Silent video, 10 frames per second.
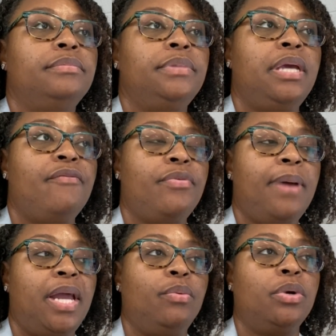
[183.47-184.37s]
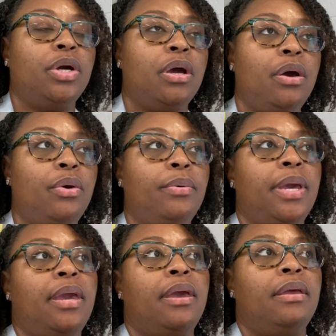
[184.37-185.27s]
everybody will go
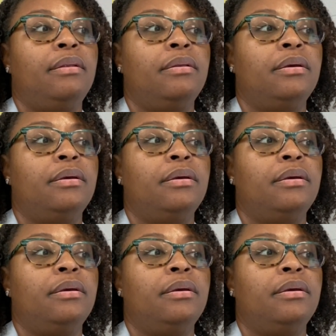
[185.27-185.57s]
and